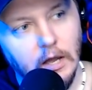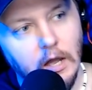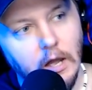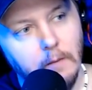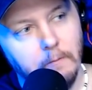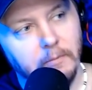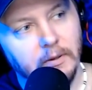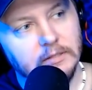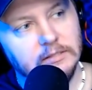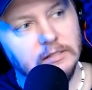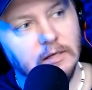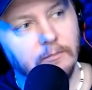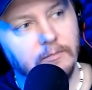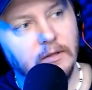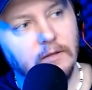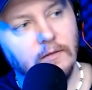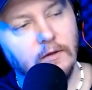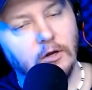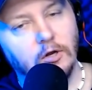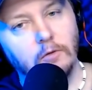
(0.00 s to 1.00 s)
But
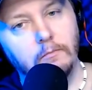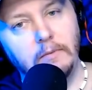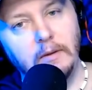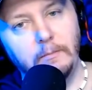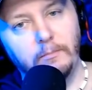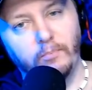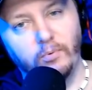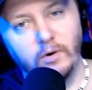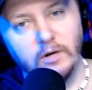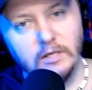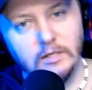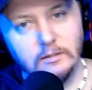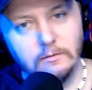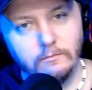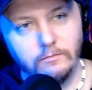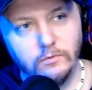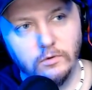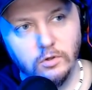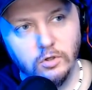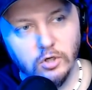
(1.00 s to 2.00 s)
something that could be pretty
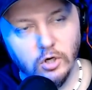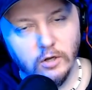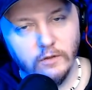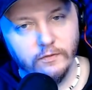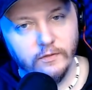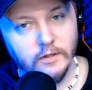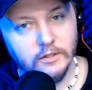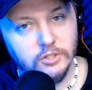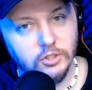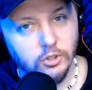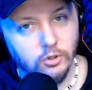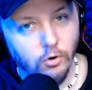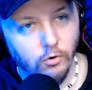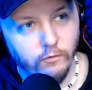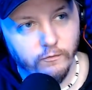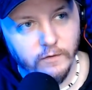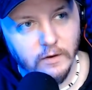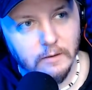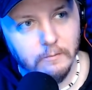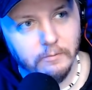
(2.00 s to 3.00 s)
good that's
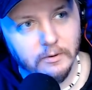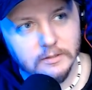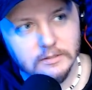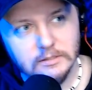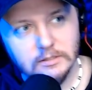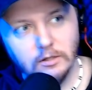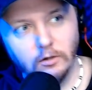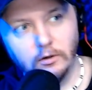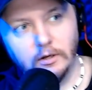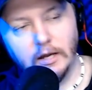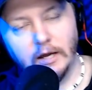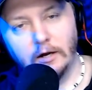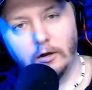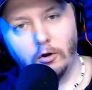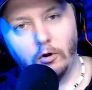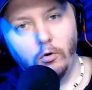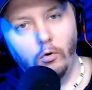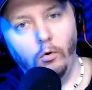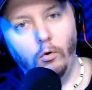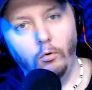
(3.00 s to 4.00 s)
goofy but still kind of
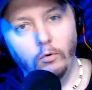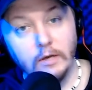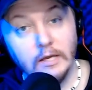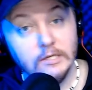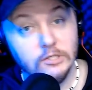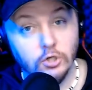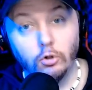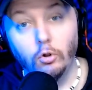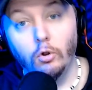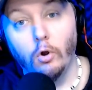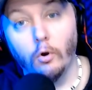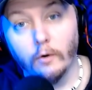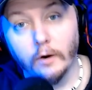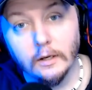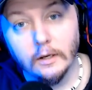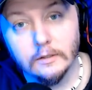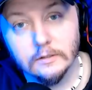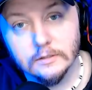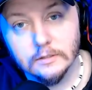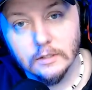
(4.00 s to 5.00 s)
cool is
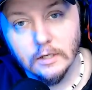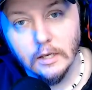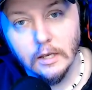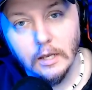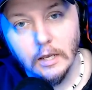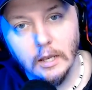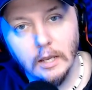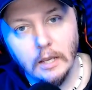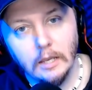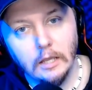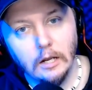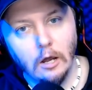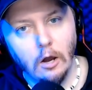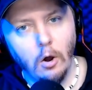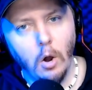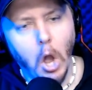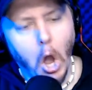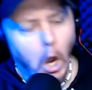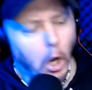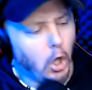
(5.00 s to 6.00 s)
glorious. You know?
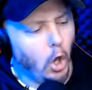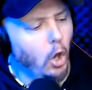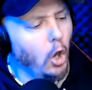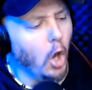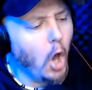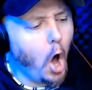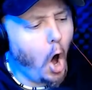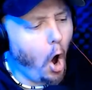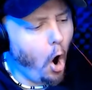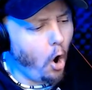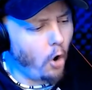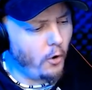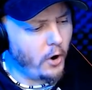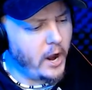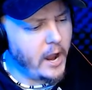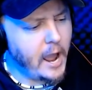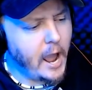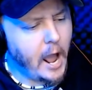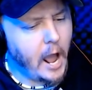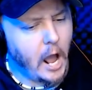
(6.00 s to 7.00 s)

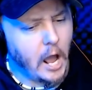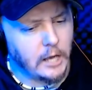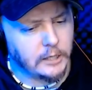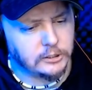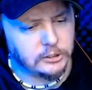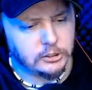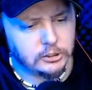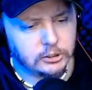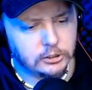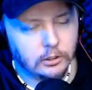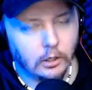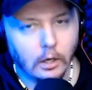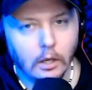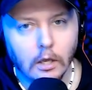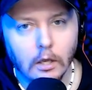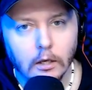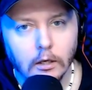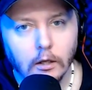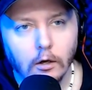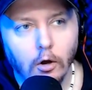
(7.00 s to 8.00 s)
Glorious!
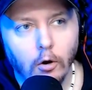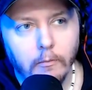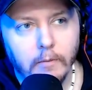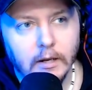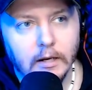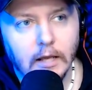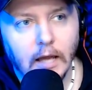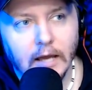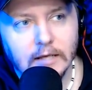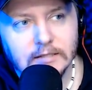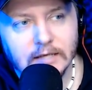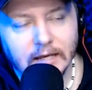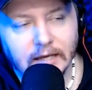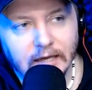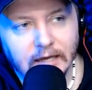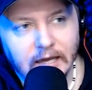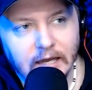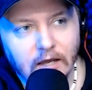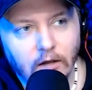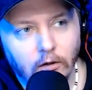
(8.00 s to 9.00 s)
You know, but as a
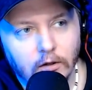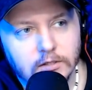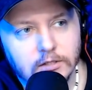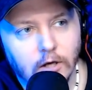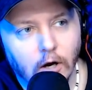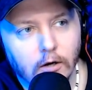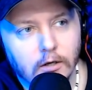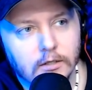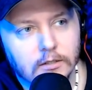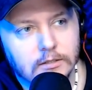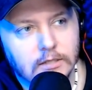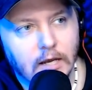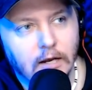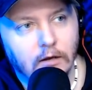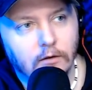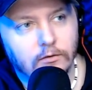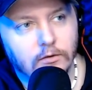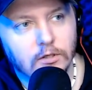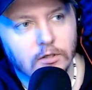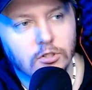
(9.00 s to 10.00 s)
heel, it's hard to take
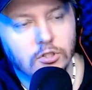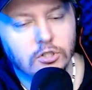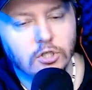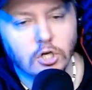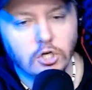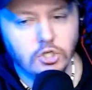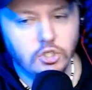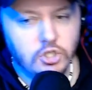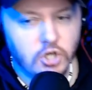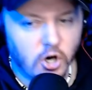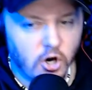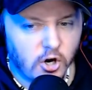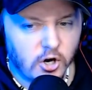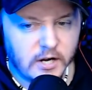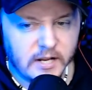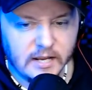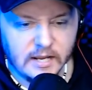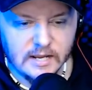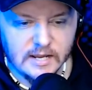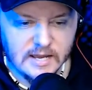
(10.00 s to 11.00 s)
the
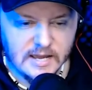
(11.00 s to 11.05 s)
dirty,